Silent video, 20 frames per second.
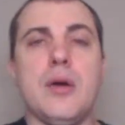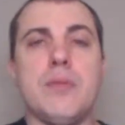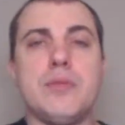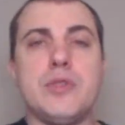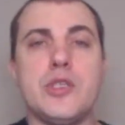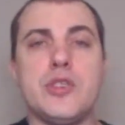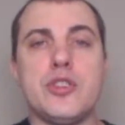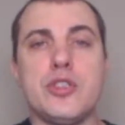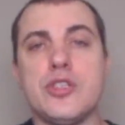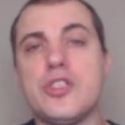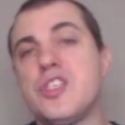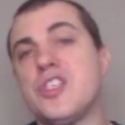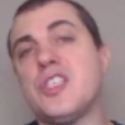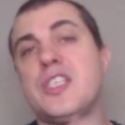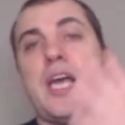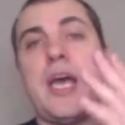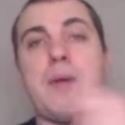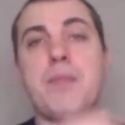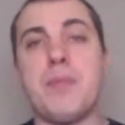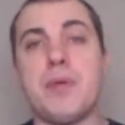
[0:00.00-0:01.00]
you should
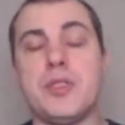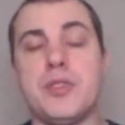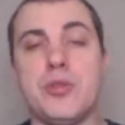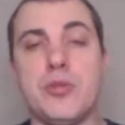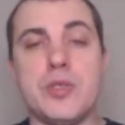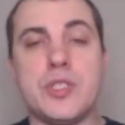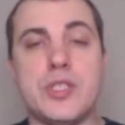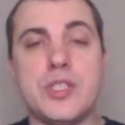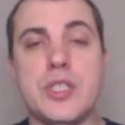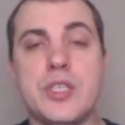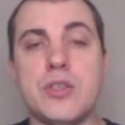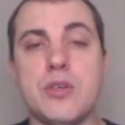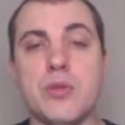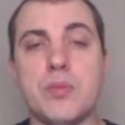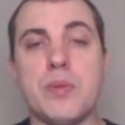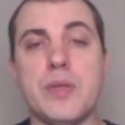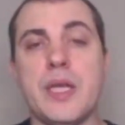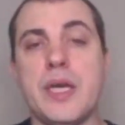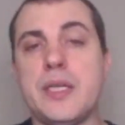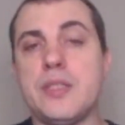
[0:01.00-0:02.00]
stamp into a steel
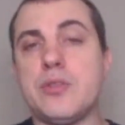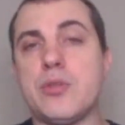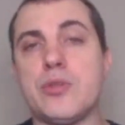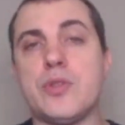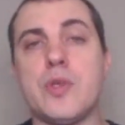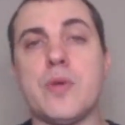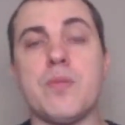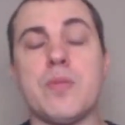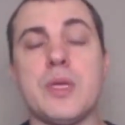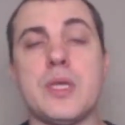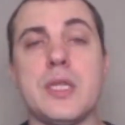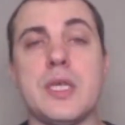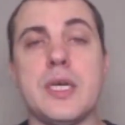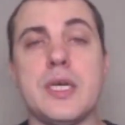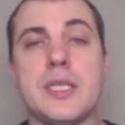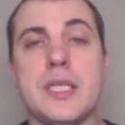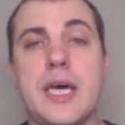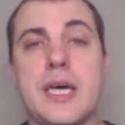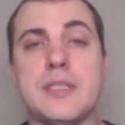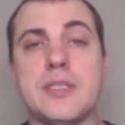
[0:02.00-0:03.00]
plate or something
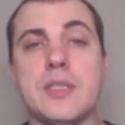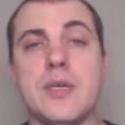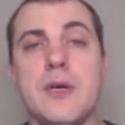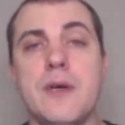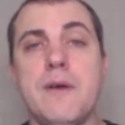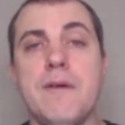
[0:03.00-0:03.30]
like that.